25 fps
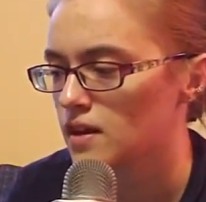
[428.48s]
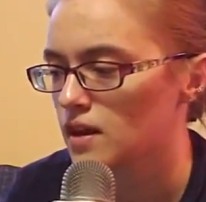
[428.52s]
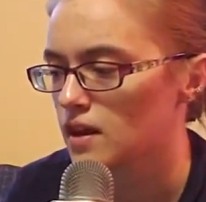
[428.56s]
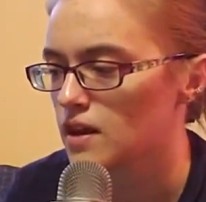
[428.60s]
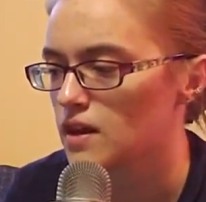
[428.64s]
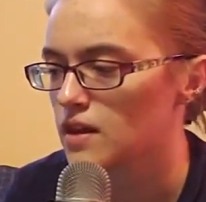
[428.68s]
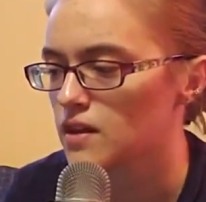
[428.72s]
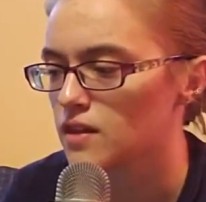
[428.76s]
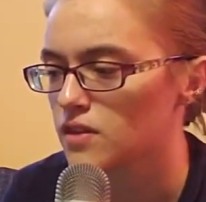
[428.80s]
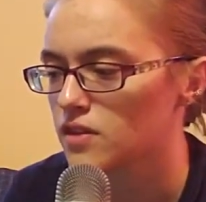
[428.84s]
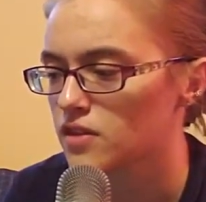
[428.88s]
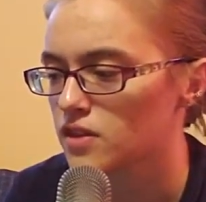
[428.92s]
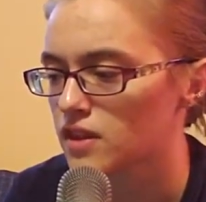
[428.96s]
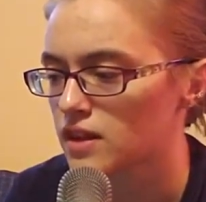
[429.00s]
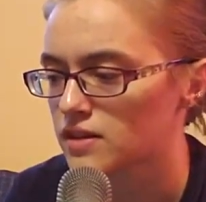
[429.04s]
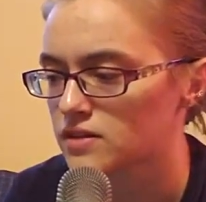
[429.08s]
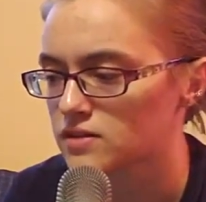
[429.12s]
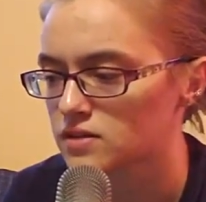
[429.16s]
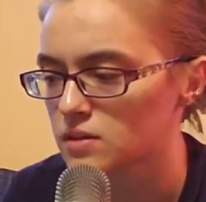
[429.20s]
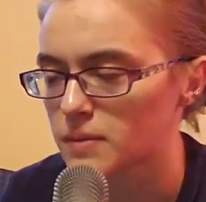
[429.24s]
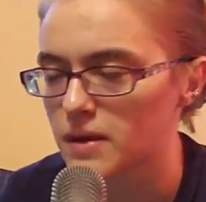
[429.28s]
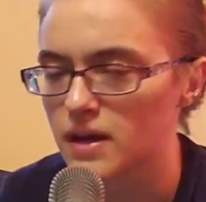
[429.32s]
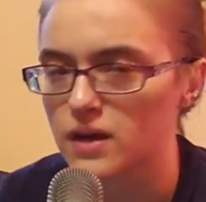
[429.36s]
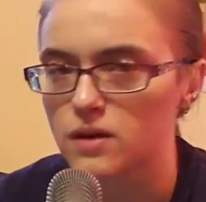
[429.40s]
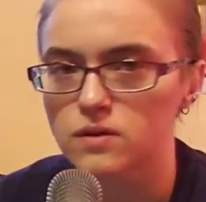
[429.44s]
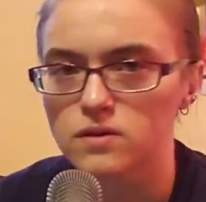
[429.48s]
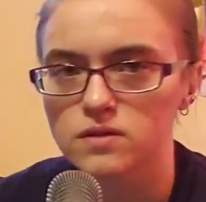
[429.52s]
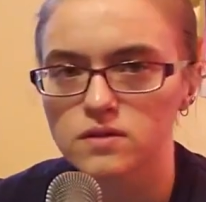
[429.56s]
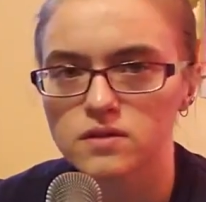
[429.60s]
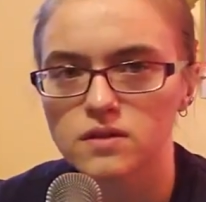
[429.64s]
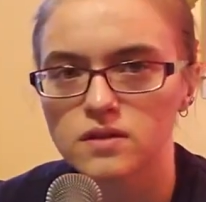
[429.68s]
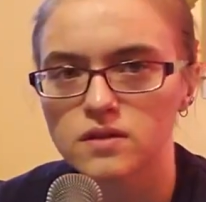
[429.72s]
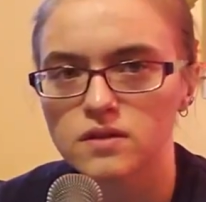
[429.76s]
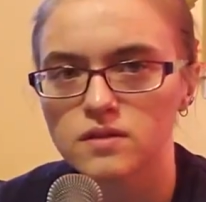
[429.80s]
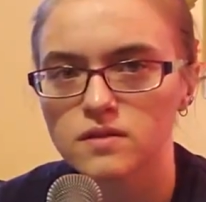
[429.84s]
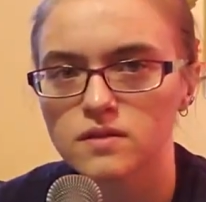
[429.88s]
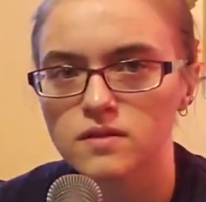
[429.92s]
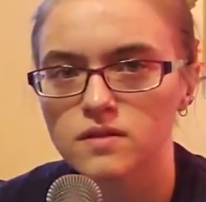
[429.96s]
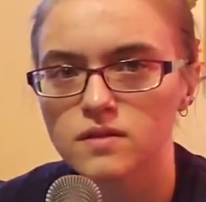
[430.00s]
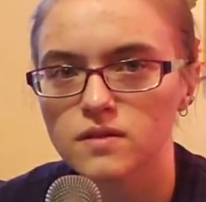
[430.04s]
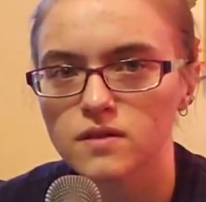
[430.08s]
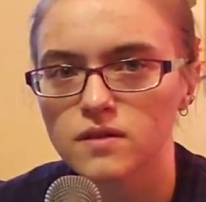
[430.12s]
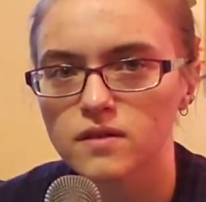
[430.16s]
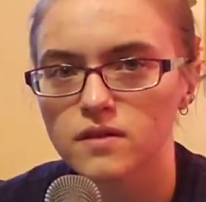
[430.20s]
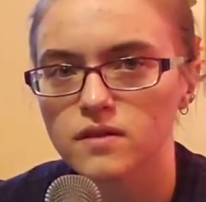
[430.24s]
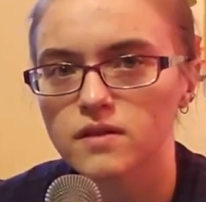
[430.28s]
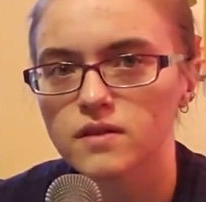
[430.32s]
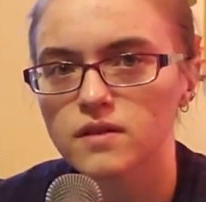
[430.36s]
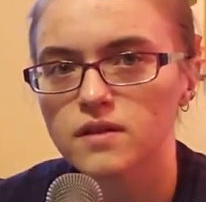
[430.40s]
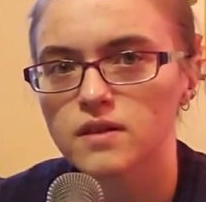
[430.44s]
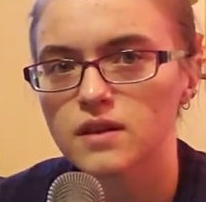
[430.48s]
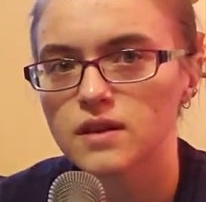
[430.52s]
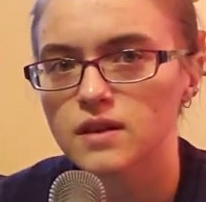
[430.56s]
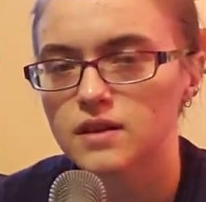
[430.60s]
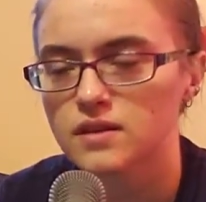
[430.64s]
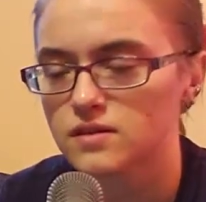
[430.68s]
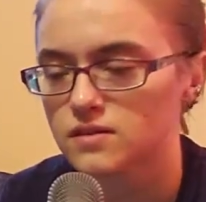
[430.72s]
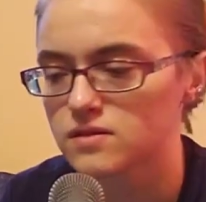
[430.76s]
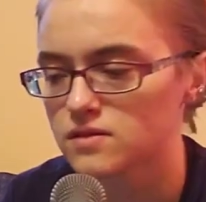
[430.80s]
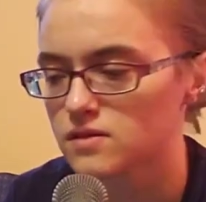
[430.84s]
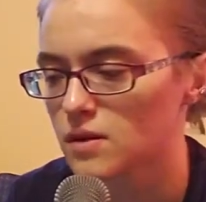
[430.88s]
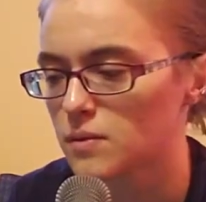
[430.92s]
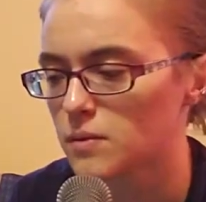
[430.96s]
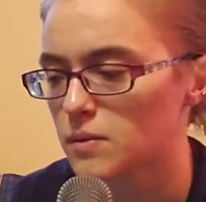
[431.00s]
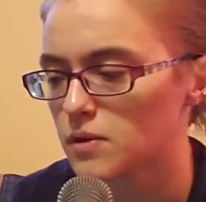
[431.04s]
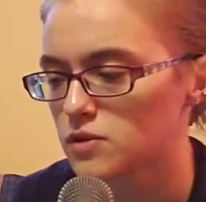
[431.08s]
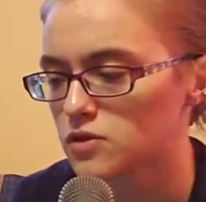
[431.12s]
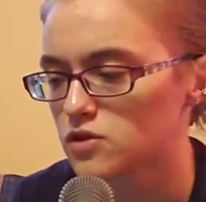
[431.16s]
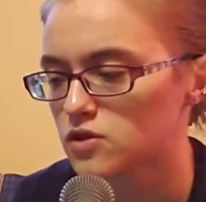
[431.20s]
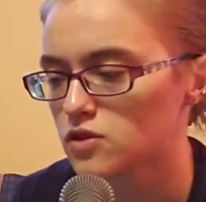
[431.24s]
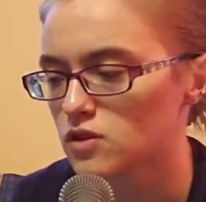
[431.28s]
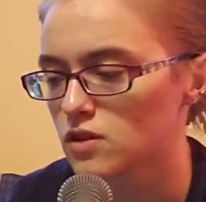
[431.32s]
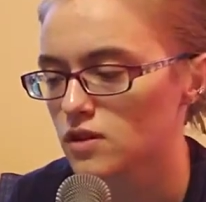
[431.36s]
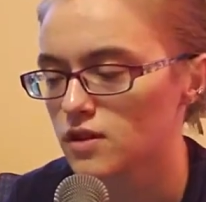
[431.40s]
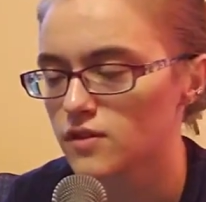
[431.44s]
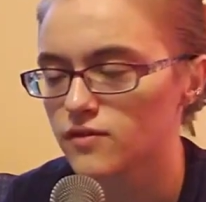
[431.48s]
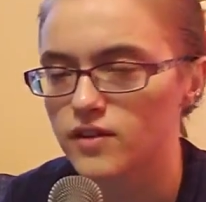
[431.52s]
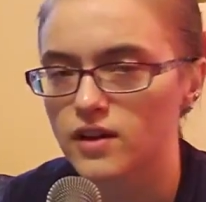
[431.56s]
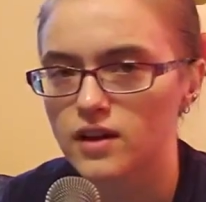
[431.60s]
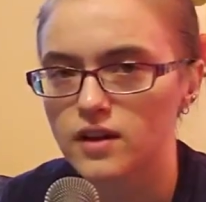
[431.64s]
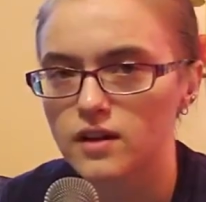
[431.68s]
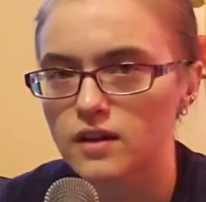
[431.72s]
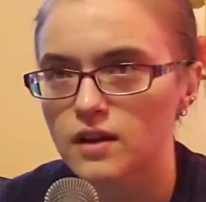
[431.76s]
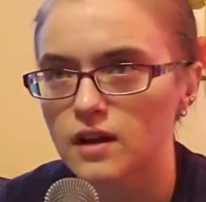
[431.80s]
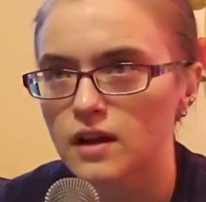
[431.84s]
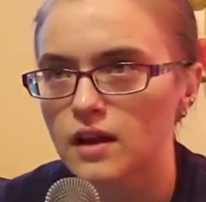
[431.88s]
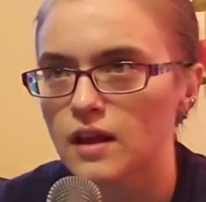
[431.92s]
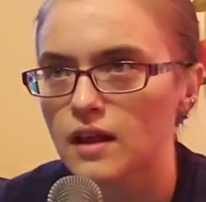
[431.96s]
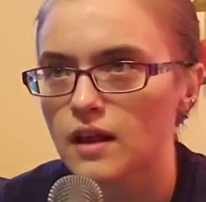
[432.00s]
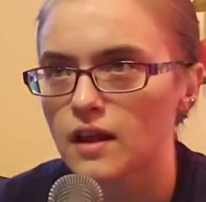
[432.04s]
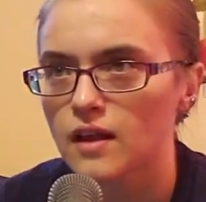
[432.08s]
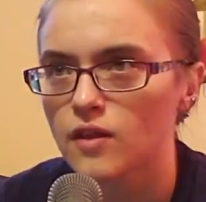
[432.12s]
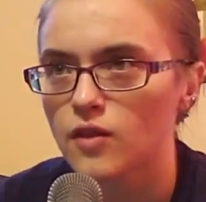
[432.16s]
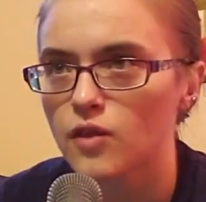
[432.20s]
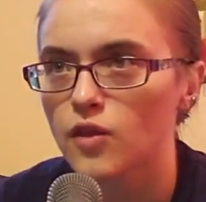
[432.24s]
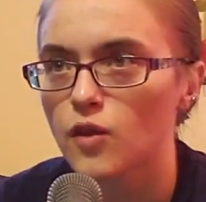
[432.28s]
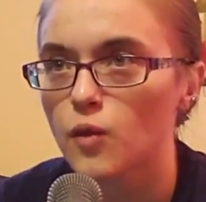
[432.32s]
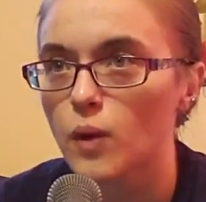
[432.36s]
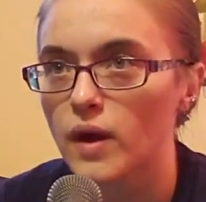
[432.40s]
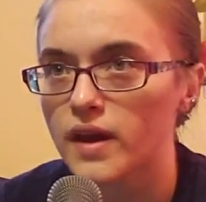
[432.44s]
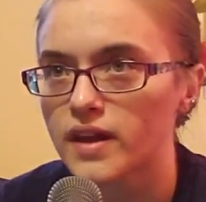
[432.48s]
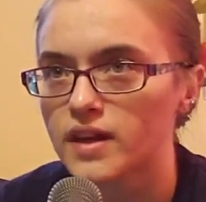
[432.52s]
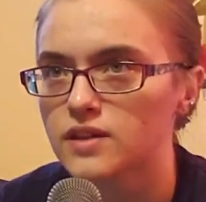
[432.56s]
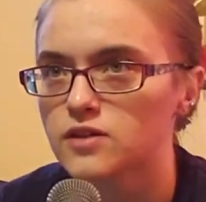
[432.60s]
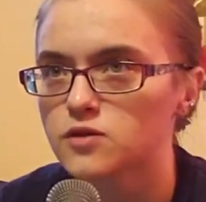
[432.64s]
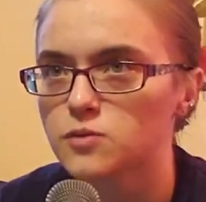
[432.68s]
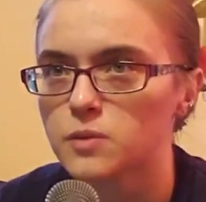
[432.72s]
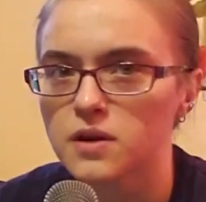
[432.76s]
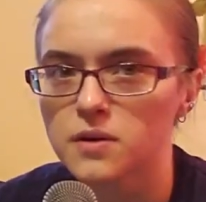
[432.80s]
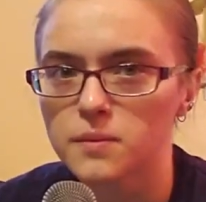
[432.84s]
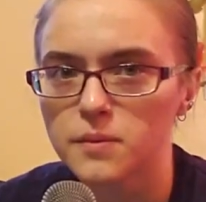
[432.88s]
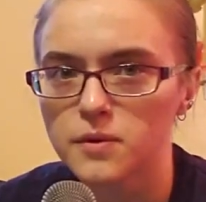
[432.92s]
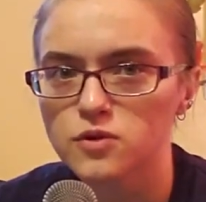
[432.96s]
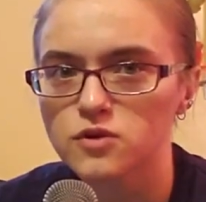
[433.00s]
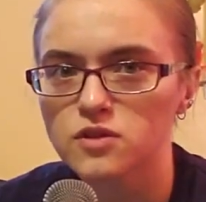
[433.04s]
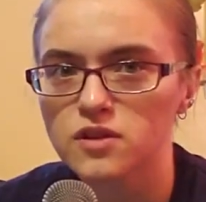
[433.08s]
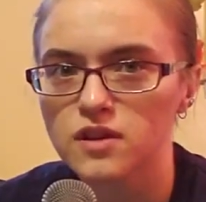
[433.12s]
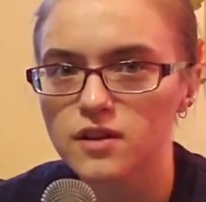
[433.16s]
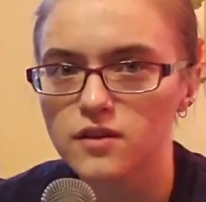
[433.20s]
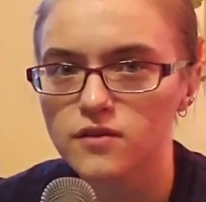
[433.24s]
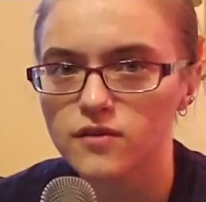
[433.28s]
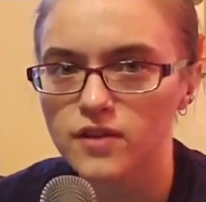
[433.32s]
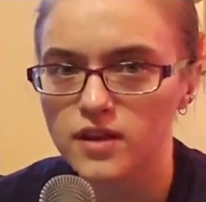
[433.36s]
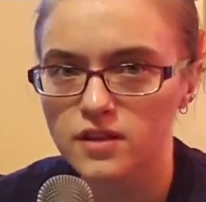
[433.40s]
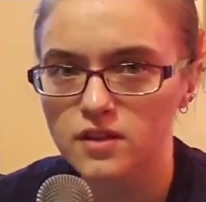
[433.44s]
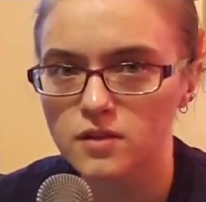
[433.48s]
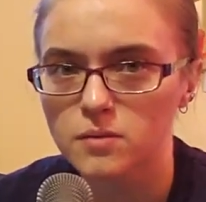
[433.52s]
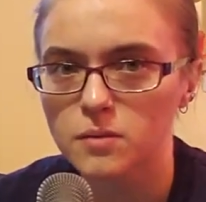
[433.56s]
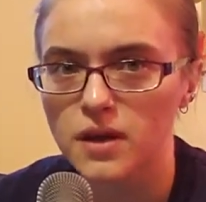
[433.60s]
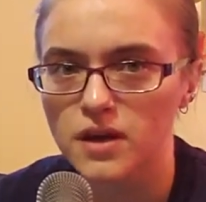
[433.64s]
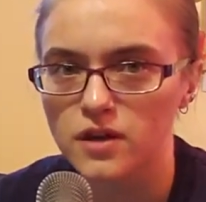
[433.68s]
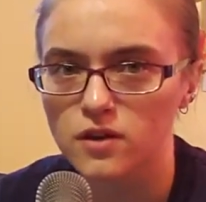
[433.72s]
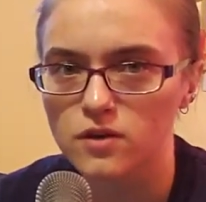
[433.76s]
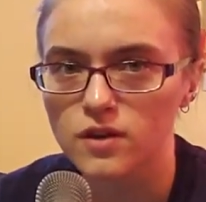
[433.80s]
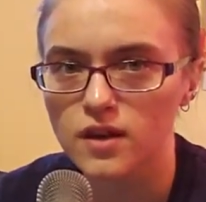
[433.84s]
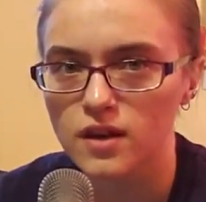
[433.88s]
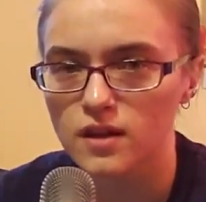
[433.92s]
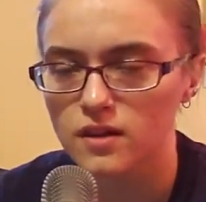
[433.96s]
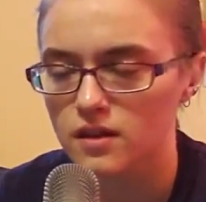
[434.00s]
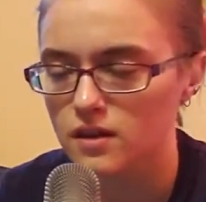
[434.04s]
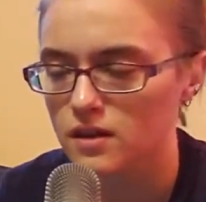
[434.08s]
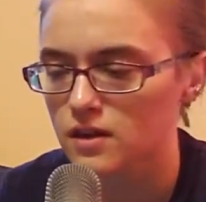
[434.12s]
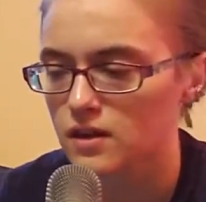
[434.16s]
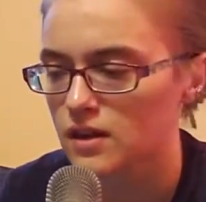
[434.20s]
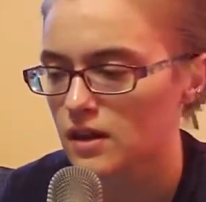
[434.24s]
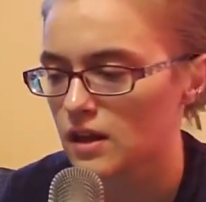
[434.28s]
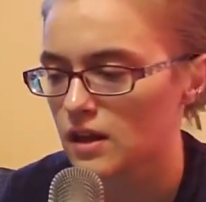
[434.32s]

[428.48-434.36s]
He thinks about his emotional effect, the way he's been emotionally affected by her death.